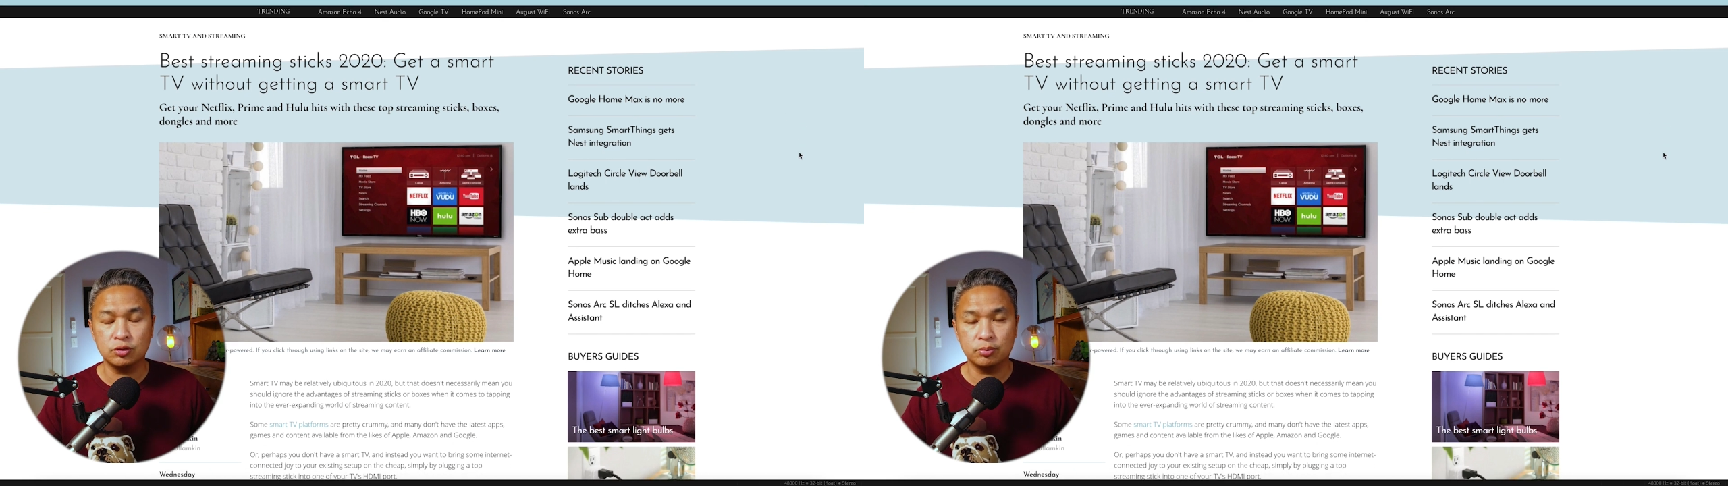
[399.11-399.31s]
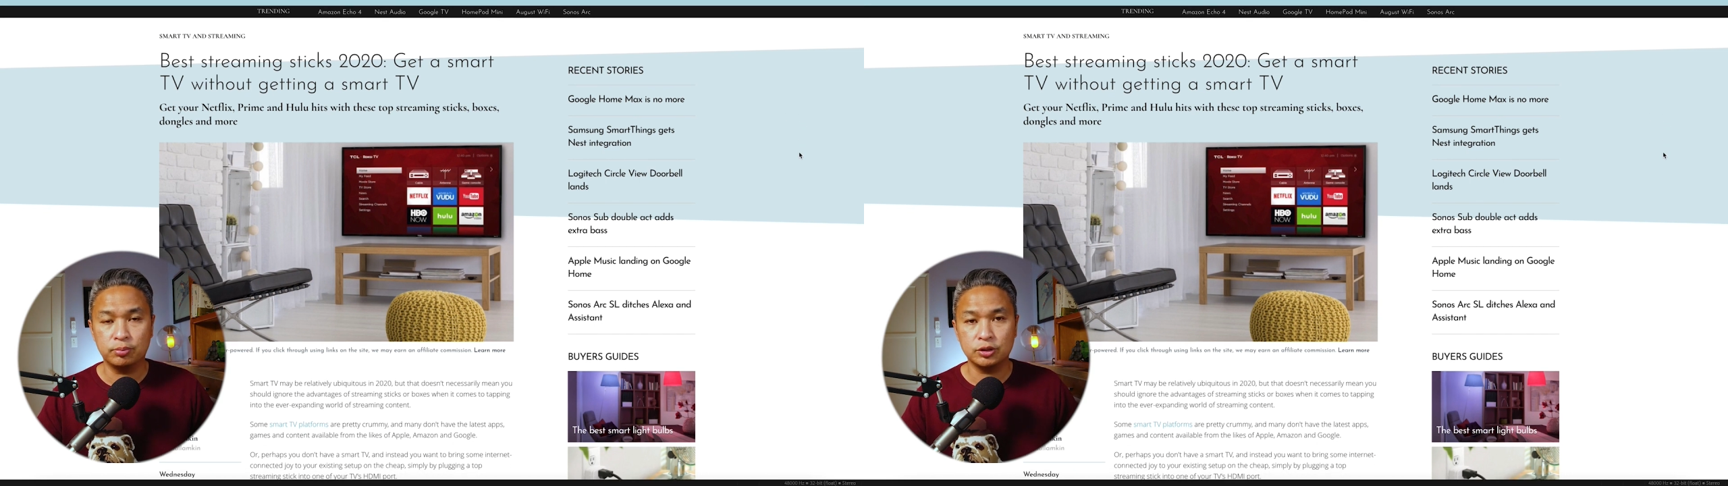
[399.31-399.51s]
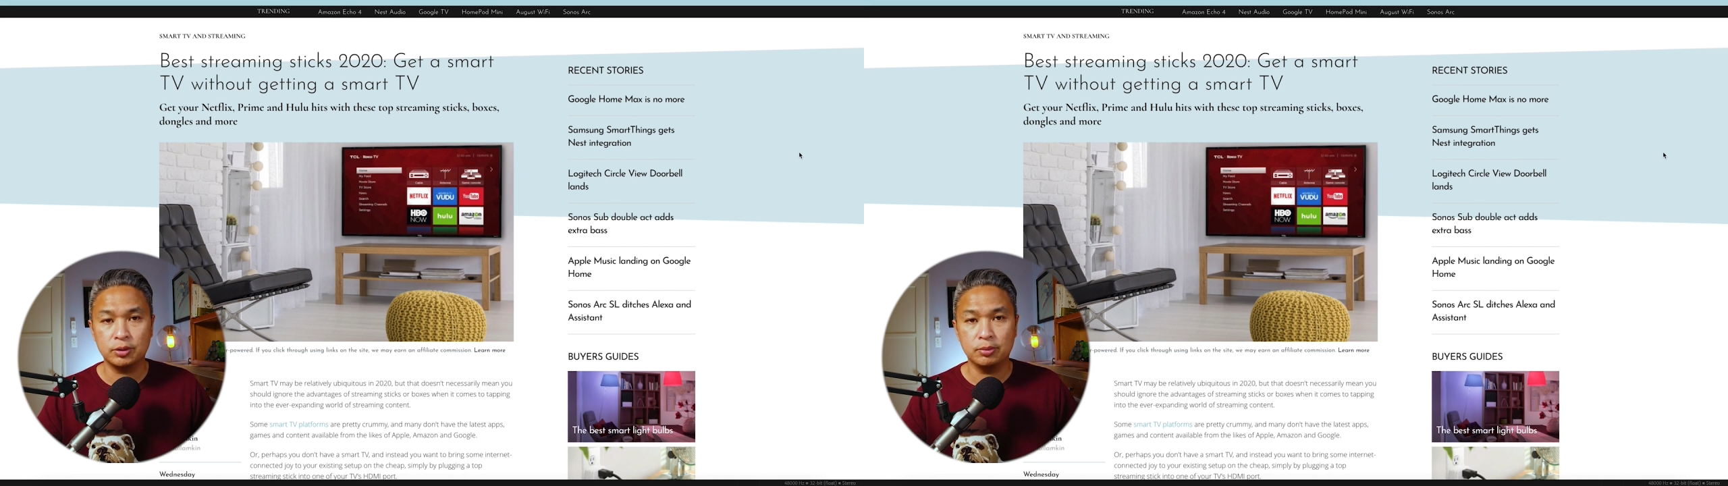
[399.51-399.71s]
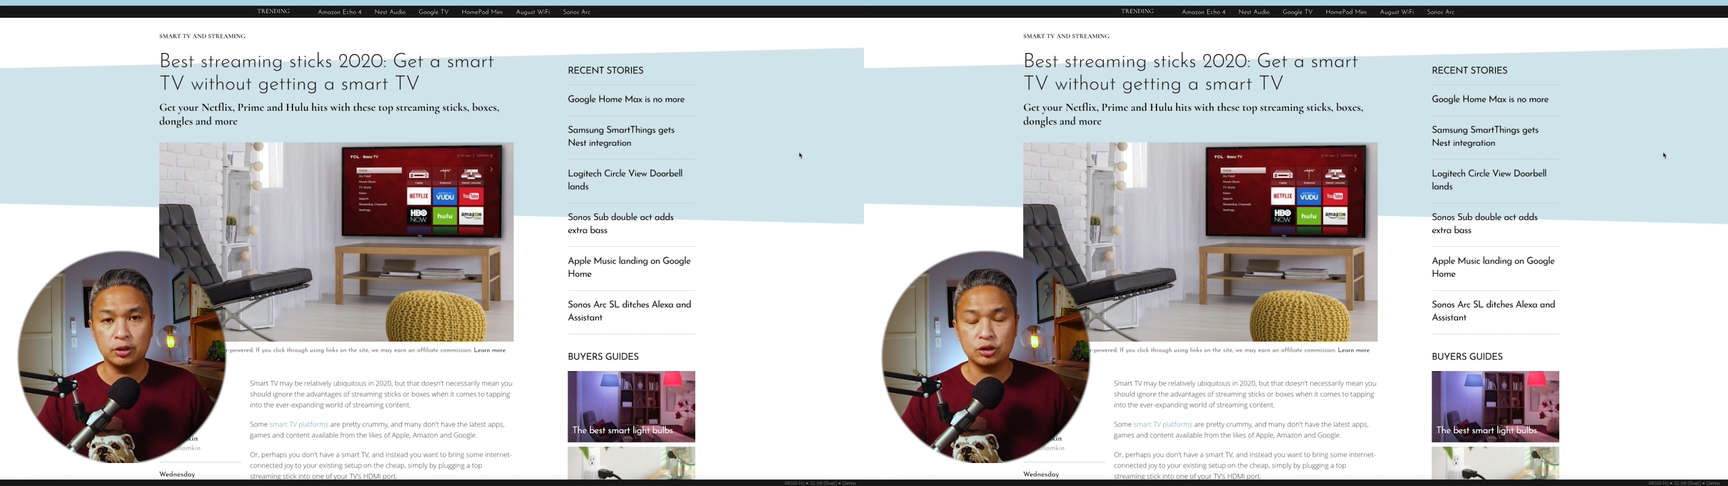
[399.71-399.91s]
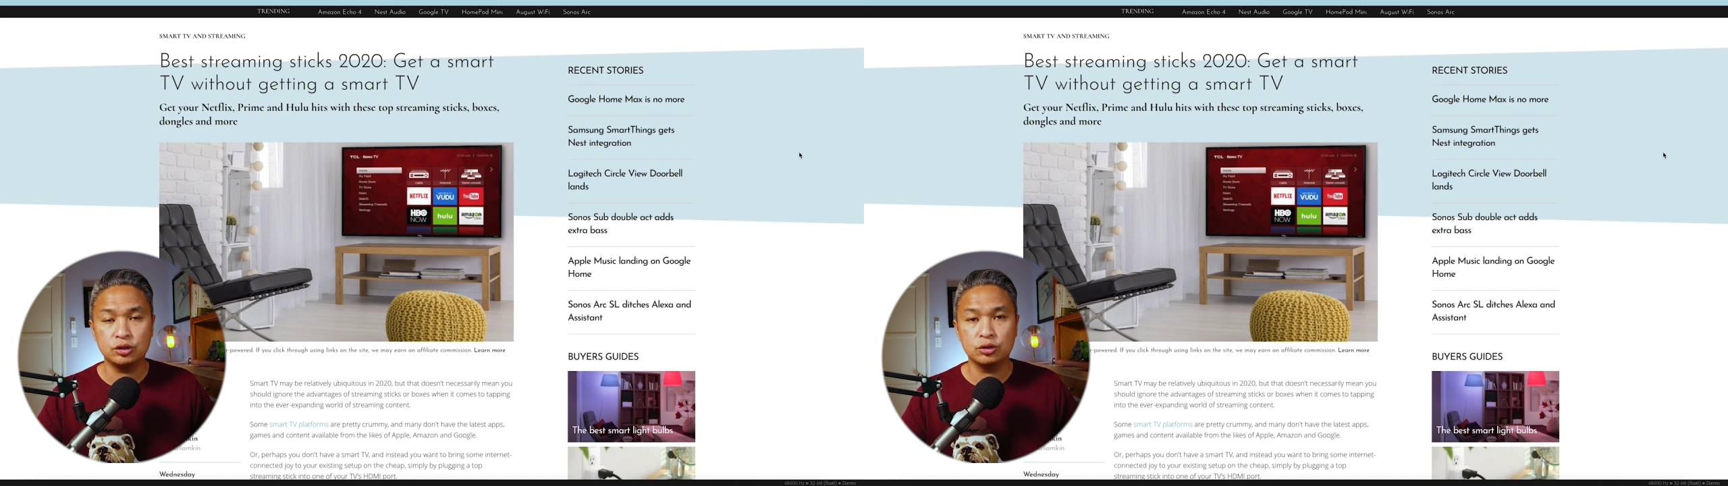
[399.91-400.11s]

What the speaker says: So pretty much